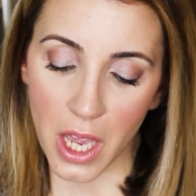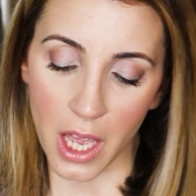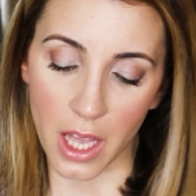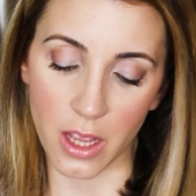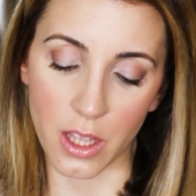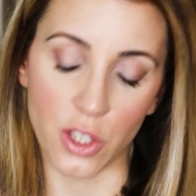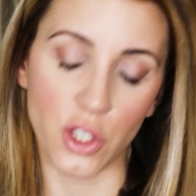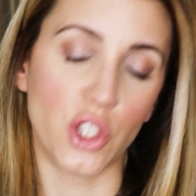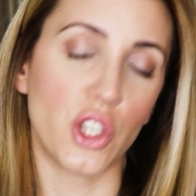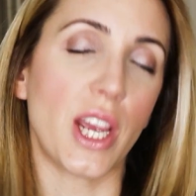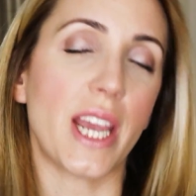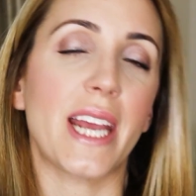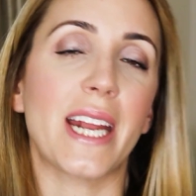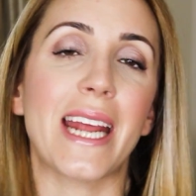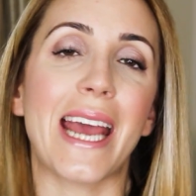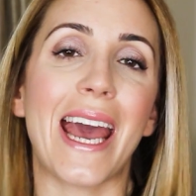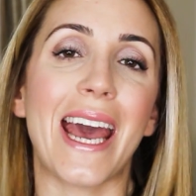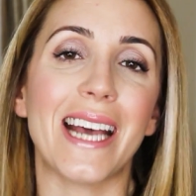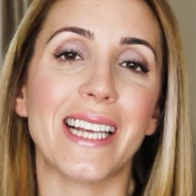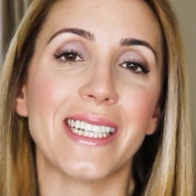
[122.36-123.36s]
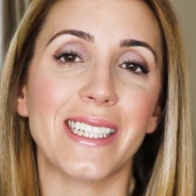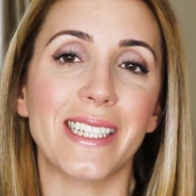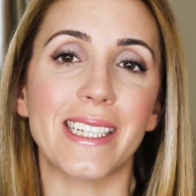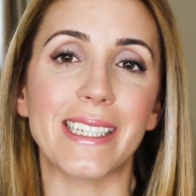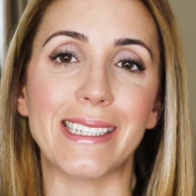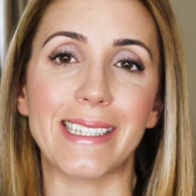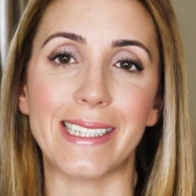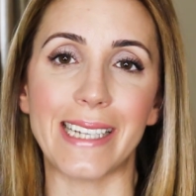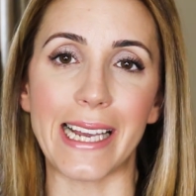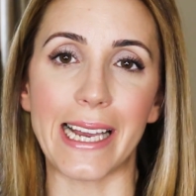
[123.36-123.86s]
in the shade
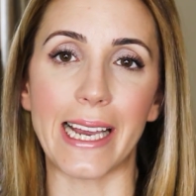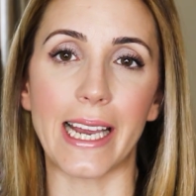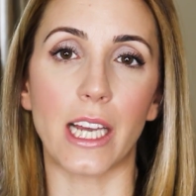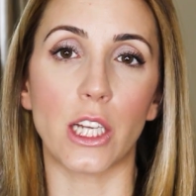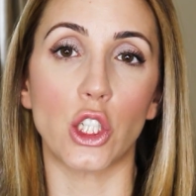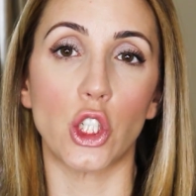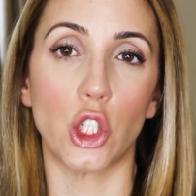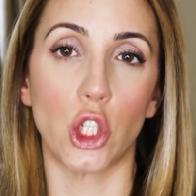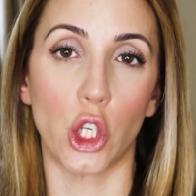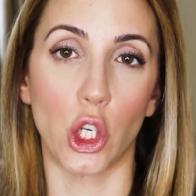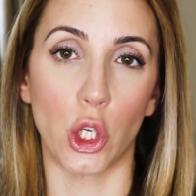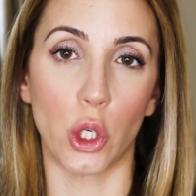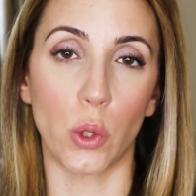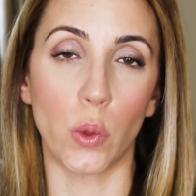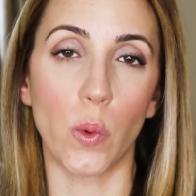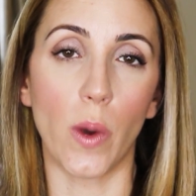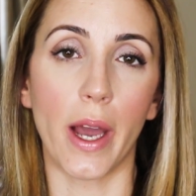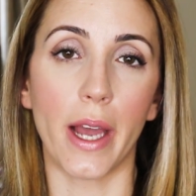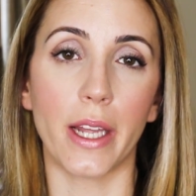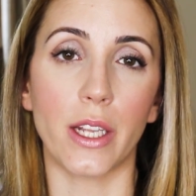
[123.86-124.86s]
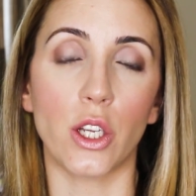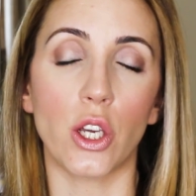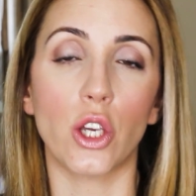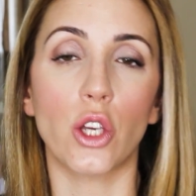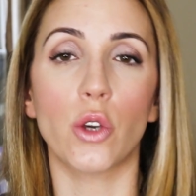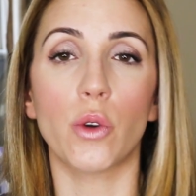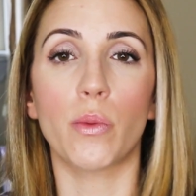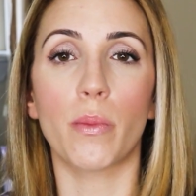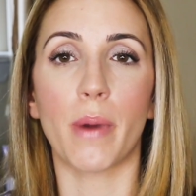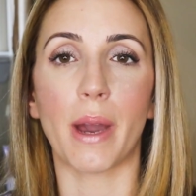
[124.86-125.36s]
SC2, and
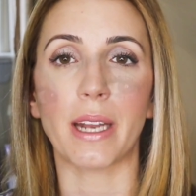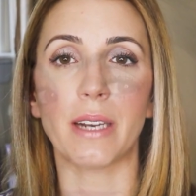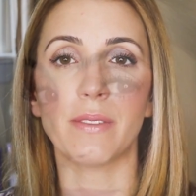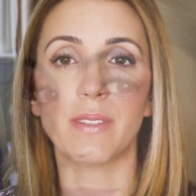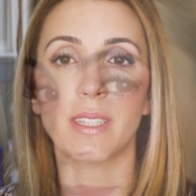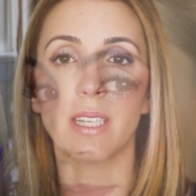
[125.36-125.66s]
you might have